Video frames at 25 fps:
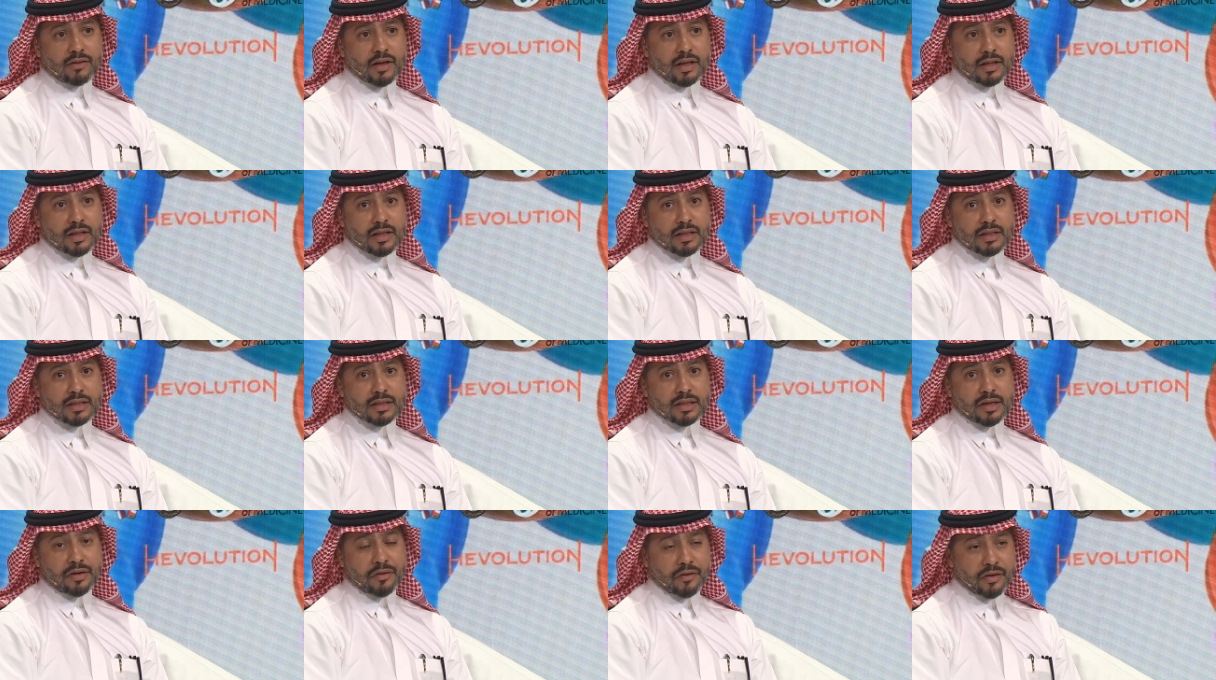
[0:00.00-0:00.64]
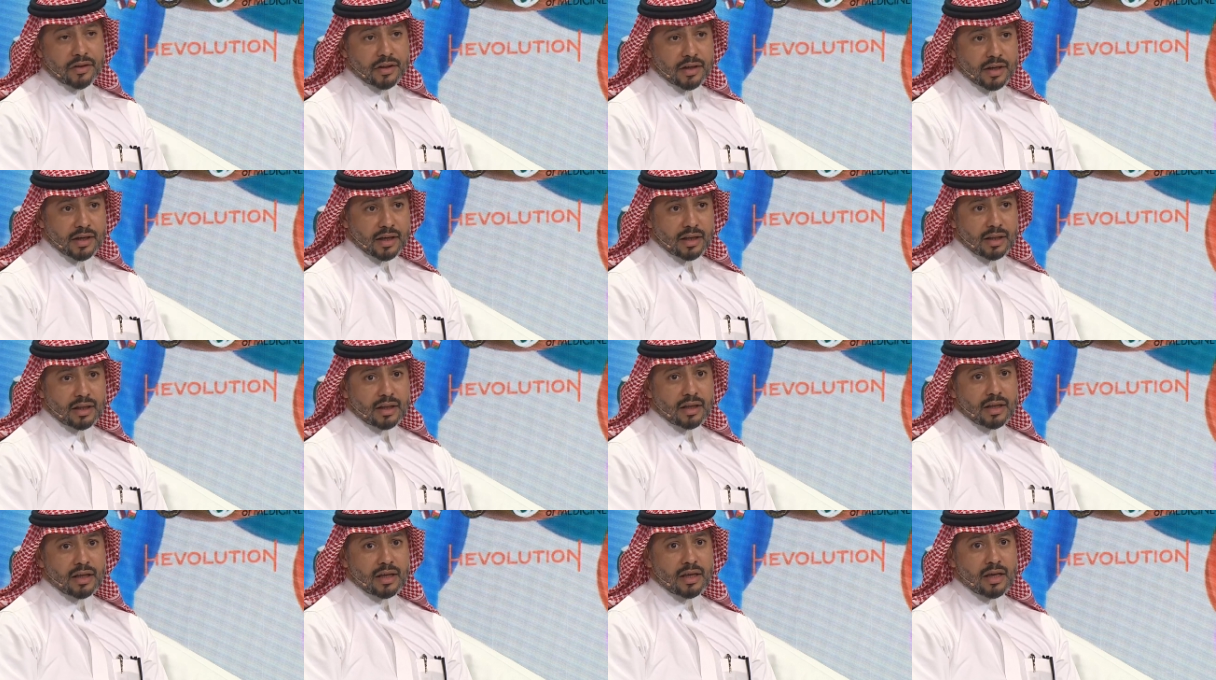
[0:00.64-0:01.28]
it is critical,
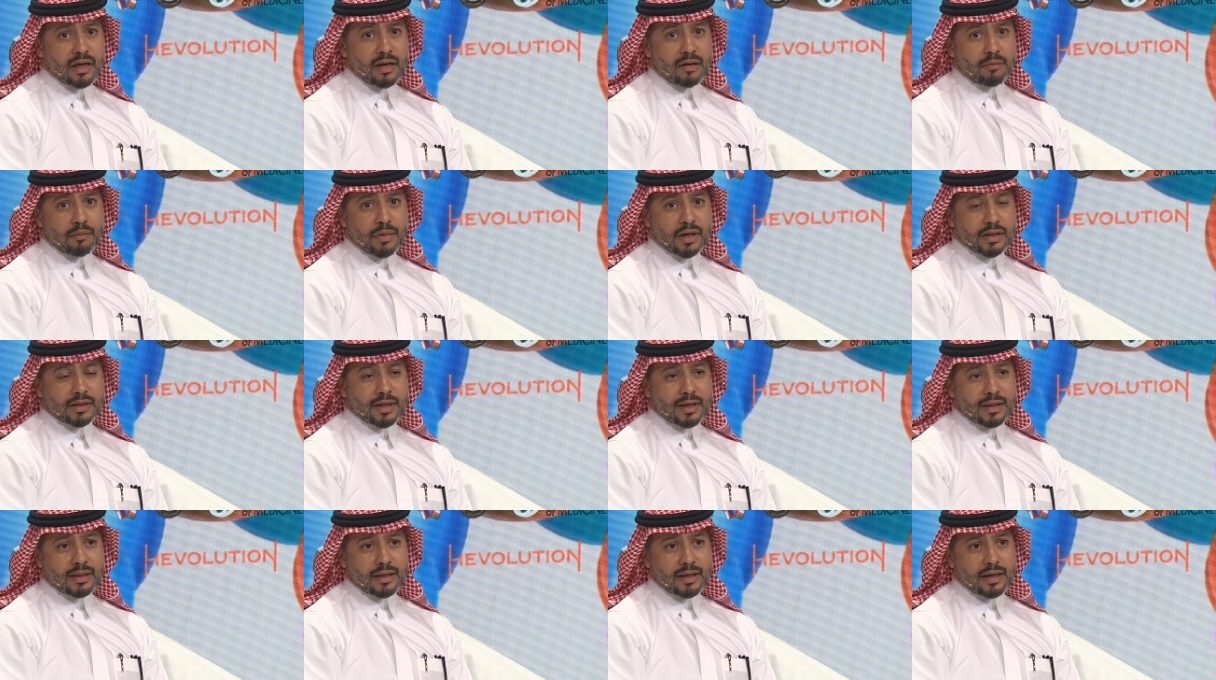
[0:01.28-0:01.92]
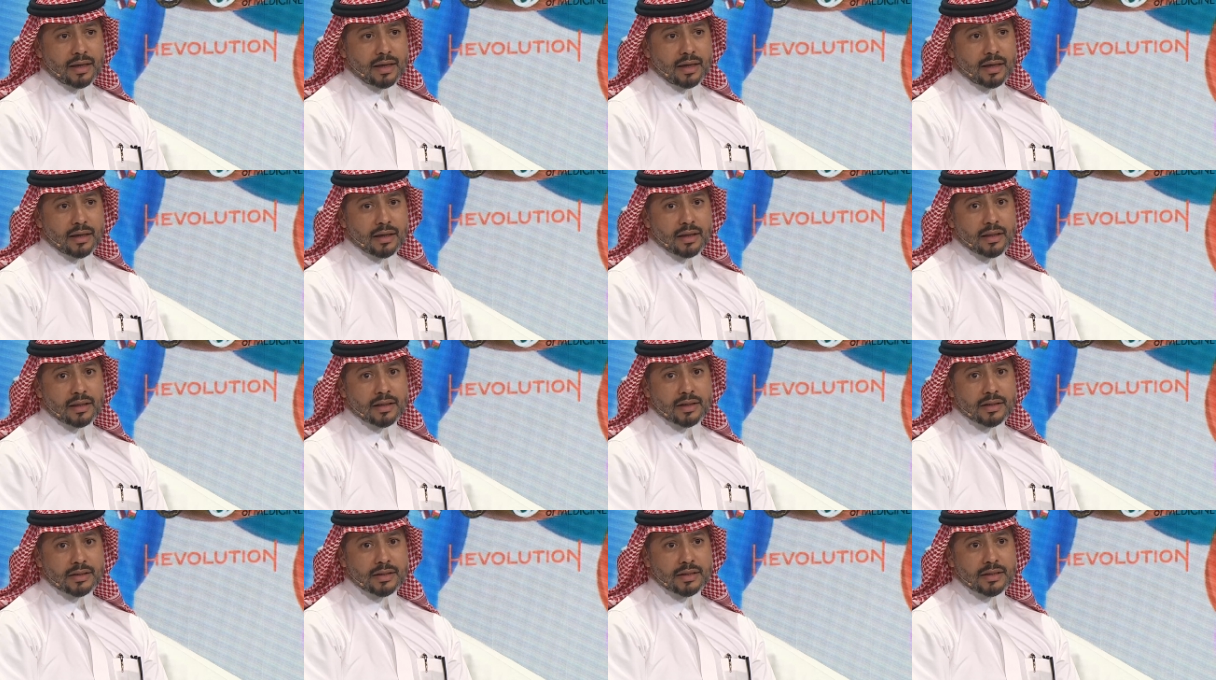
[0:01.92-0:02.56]
but I think
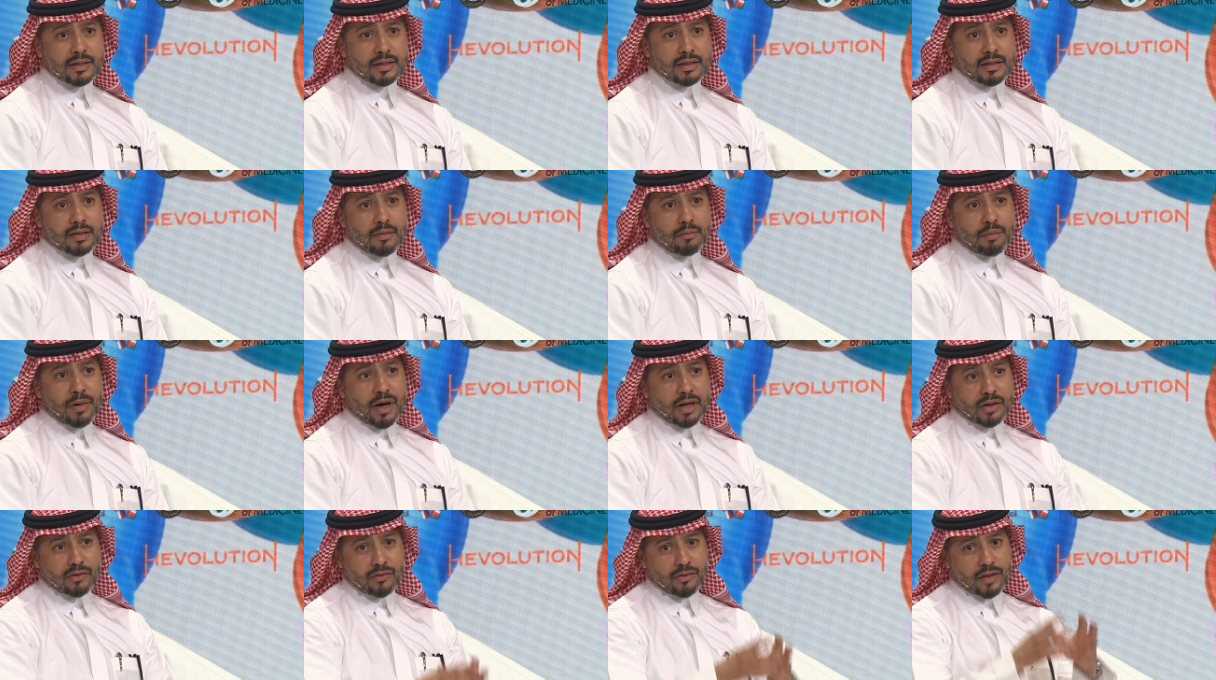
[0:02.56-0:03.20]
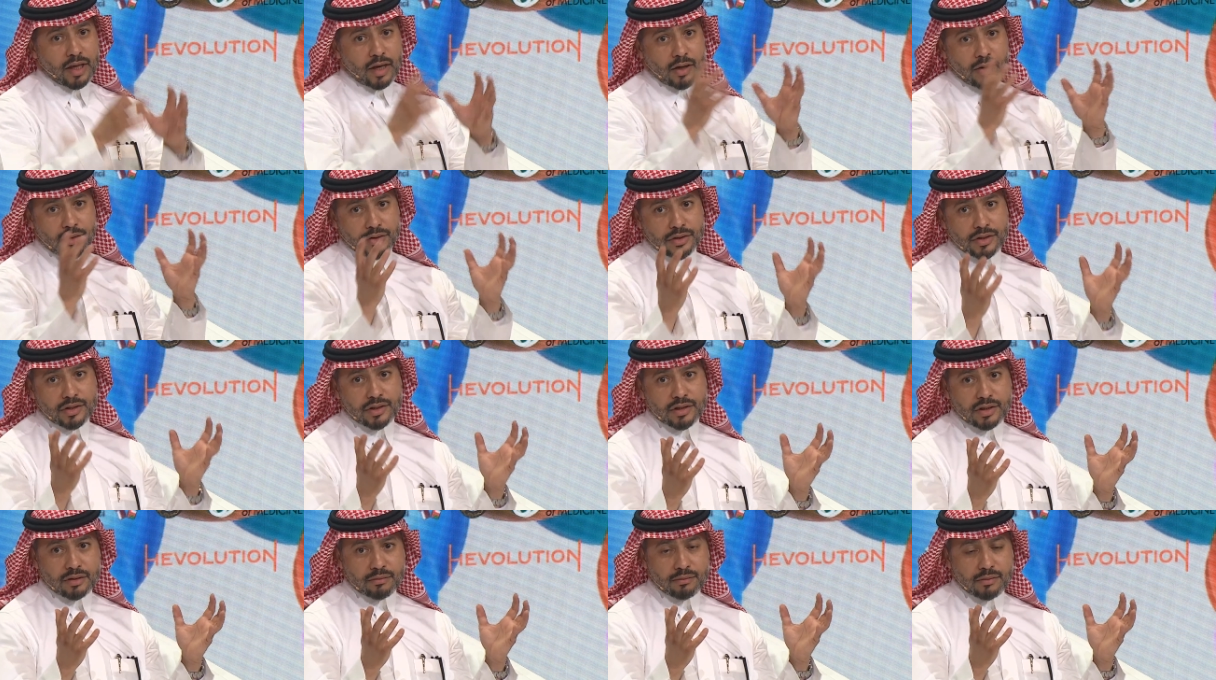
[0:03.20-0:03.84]
this is part of the
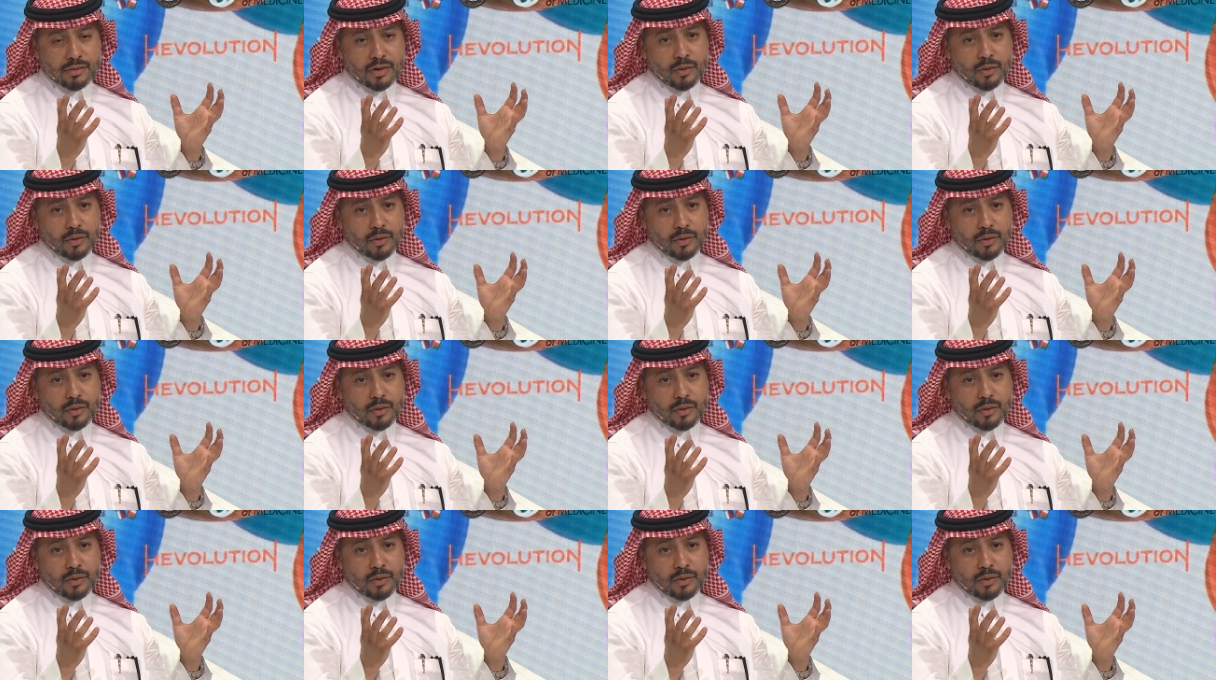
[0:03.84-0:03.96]
ecosystem.